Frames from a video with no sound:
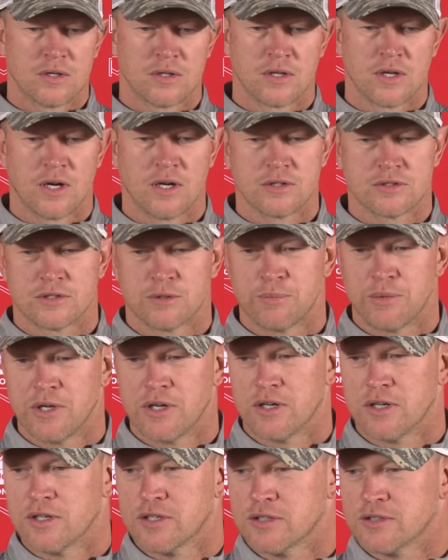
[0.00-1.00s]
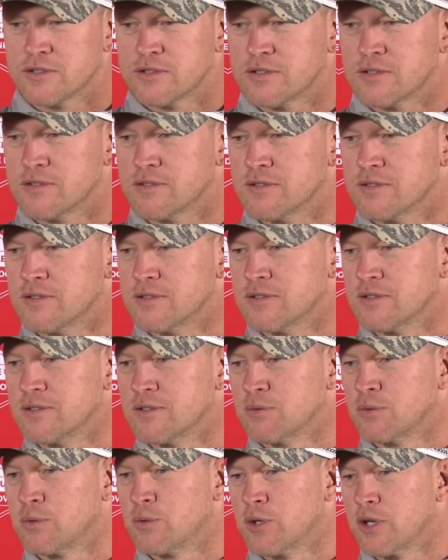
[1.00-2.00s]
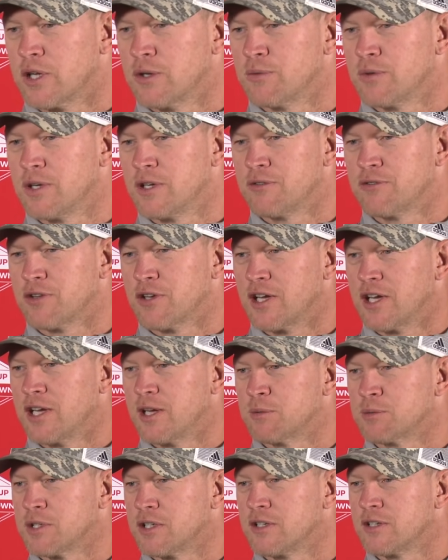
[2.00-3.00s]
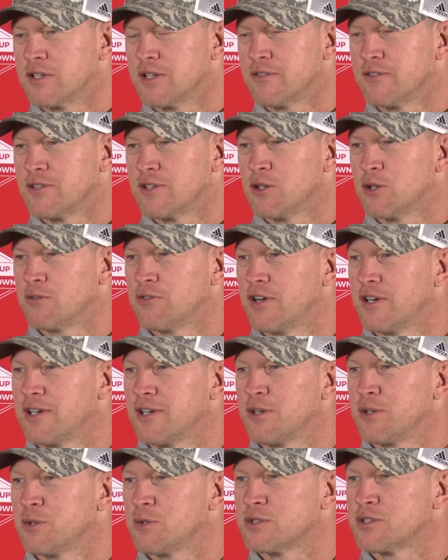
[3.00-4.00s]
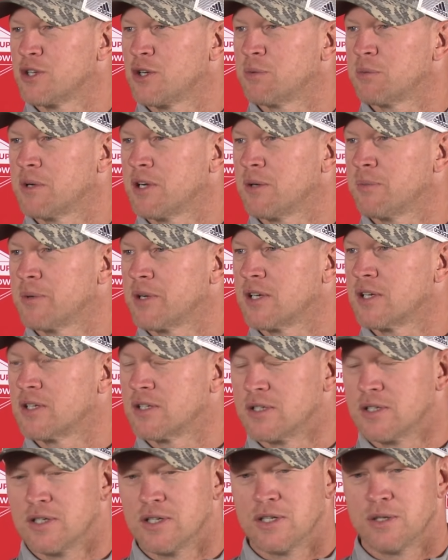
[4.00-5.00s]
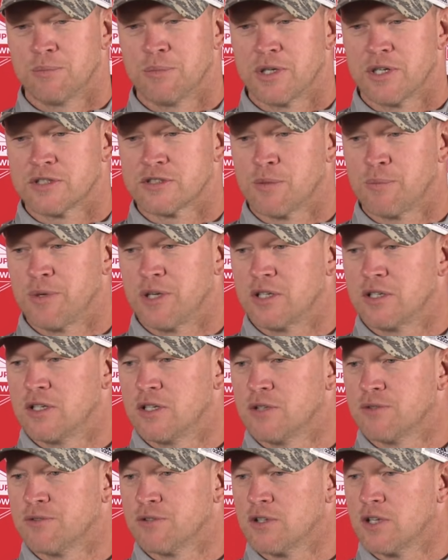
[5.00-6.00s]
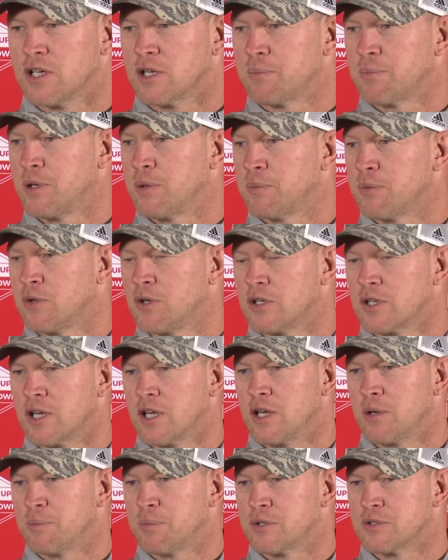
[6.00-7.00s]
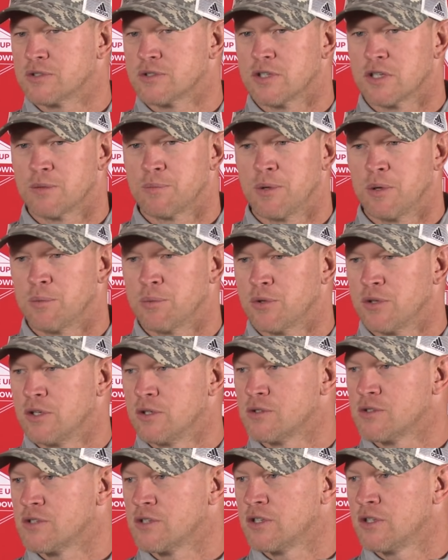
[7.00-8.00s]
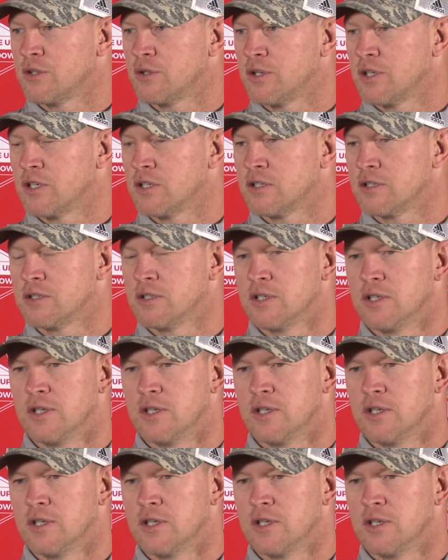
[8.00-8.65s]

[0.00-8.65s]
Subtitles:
backcountry? Now, to be honest, when we're getting ready for games, I don't even know if I knew it was homecoming. But it's a big deal for a lot of people on campus, a lot of people that used to go here.